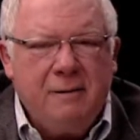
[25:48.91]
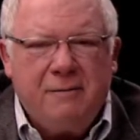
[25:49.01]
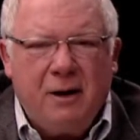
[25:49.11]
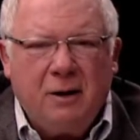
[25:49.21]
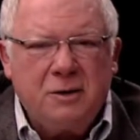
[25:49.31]

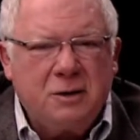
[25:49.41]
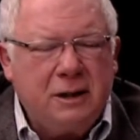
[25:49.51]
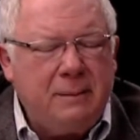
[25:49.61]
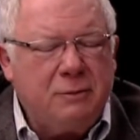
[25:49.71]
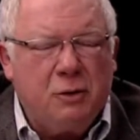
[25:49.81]
fell
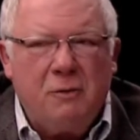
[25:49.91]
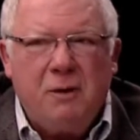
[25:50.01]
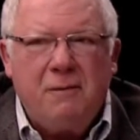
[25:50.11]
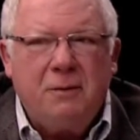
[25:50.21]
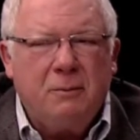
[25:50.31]
asleep, drove
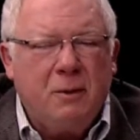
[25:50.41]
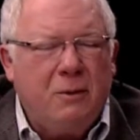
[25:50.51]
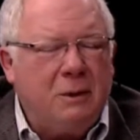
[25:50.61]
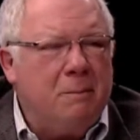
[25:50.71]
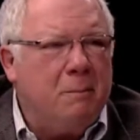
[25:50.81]
off the
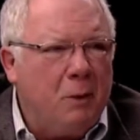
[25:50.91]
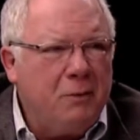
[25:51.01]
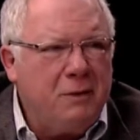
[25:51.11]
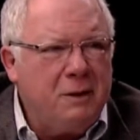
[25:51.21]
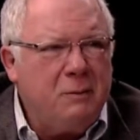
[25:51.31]
road, and
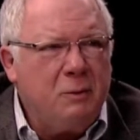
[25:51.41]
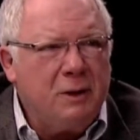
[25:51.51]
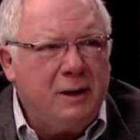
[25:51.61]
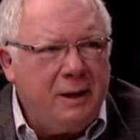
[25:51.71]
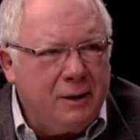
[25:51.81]
both of them
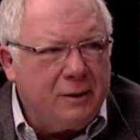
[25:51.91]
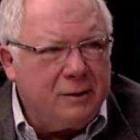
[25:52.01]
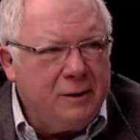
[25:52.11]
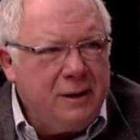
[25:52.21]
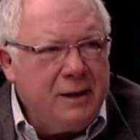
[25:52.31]
were
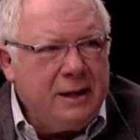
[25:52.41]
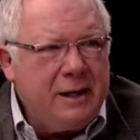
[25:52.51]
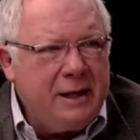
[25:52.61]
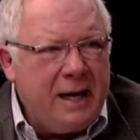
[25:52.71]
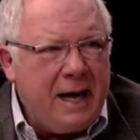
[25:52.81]
killed
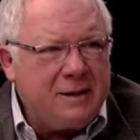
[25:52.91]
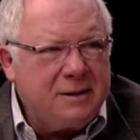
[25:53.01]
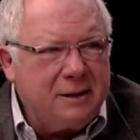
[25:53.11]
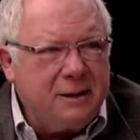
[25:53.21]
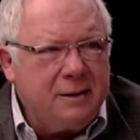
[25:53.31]
in an
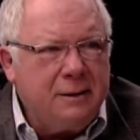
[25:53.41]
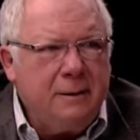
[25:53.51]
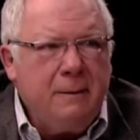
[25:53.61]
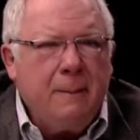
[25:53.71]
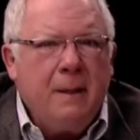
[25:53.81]
accident.
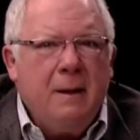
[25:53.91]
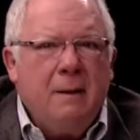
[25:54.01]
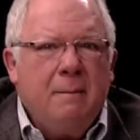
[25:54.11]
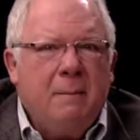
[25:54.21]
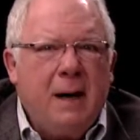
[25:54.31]

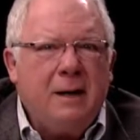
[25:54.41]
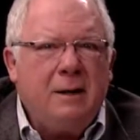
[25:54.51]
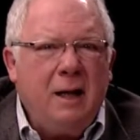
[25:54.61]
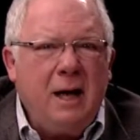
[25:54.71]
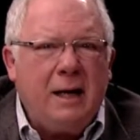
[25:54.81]
My
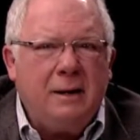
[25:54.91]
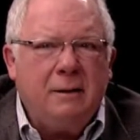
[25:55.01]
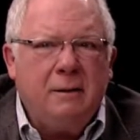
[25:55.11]
client